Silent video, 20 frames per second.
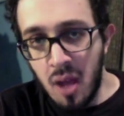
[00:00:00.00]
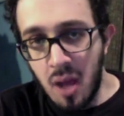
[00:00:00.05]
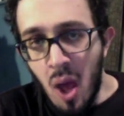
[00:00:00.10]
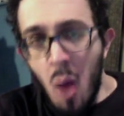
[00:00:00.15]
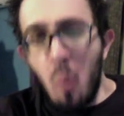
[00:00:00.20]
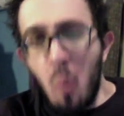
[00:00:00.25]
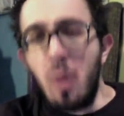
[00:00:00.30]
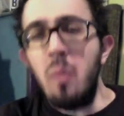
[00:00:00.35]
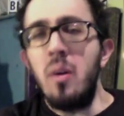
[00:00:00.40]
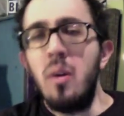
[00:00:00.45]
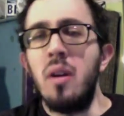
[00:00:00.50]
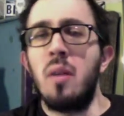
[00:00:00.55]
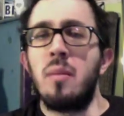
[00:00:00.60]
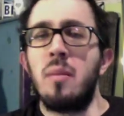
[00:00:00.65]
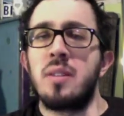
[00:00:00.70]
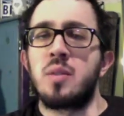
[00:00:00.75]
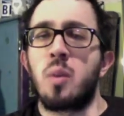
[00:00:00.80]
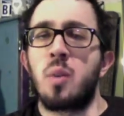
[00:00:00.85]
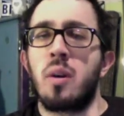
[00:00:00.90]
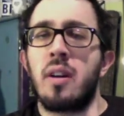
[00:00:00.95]
One would
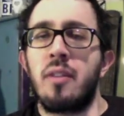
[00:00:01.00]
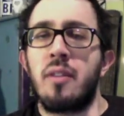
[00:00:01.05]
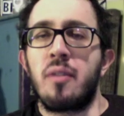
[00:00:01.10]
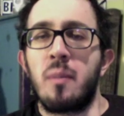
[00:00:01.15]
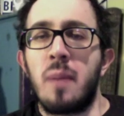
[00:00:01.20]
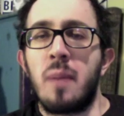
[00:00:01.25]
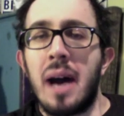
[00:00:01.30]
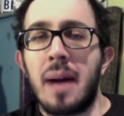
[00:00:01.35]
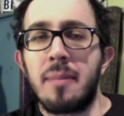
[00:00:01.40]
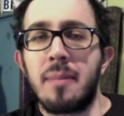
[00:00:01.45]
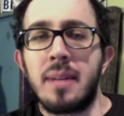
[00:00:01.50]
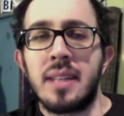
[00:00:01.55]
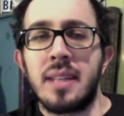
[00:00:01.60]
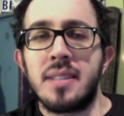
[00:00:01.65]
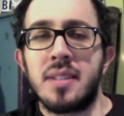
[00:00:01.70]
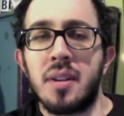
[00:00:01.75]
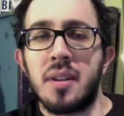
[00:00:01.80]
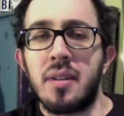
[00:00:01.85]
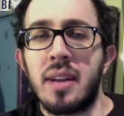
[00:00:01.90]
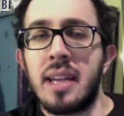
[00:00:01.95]
almost worry for Bob
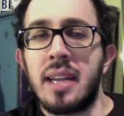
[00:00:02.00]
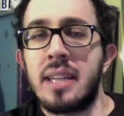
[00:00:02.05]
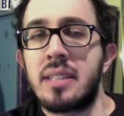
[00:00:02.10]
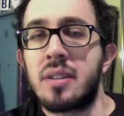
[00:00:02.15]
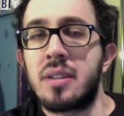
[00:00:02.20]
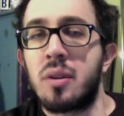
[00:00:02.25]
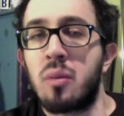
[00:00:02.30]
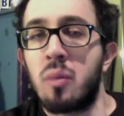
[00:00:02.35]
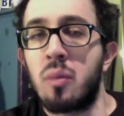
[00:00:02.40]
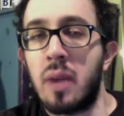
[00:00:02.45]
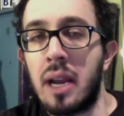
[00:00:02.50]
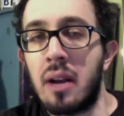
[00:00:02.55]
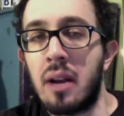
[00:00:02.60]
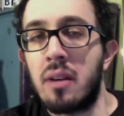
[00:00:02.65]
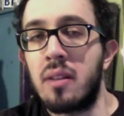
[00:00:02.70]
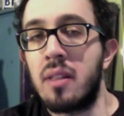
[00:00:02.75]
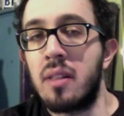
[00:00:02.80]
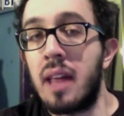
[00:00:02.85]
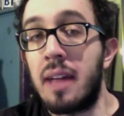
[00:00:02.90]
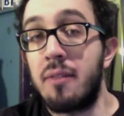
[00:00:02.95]
considering his
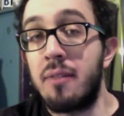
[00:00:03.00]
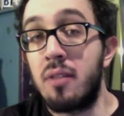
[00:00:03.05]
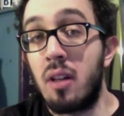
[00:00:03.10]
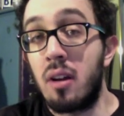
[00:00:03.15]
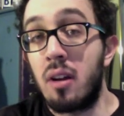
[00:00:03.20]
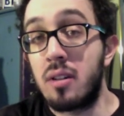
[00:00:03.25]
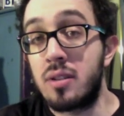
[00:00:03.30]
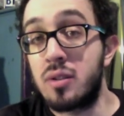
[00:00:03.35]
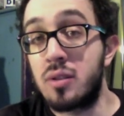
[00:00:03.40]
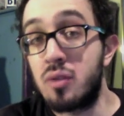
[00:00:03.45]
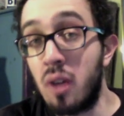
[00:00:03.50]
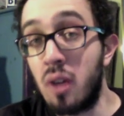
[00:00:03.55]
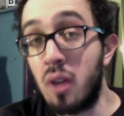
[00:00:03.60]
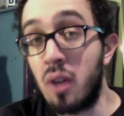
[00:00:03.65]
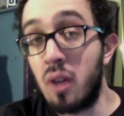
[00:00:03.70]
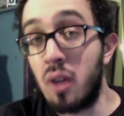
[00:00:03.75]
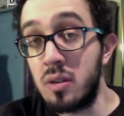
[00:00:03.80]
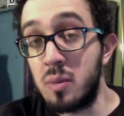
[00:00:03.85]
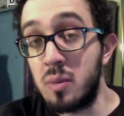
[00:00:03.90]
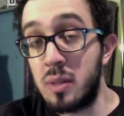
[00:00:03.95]
career and lifelong
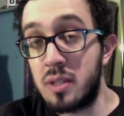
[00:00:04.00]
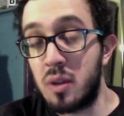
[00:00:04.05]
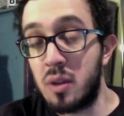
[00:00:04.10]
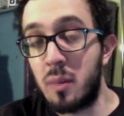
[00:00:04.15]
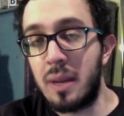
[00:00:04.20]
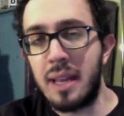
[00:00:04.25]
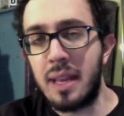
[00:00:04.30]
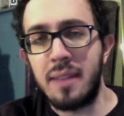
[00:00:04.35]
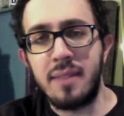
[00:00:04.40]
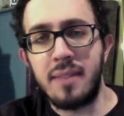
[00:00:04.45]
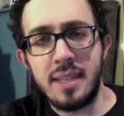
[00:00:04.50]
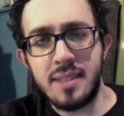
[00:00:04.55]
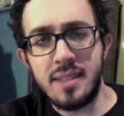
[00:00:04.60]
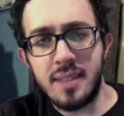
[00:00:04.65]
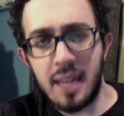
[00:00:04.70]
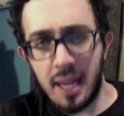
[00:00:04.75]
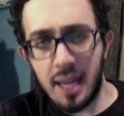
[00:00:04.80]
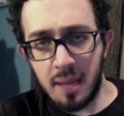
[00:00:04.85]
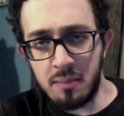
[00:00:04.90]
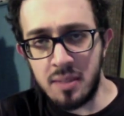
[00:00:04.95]
struggles with so many of these
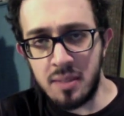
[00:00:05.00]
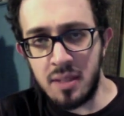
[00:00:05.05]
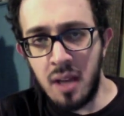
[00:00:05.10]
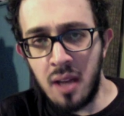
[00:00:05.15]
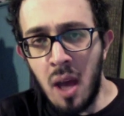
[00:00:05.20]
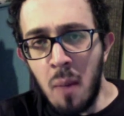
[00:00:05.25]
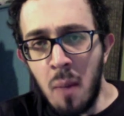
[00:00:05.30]
themes,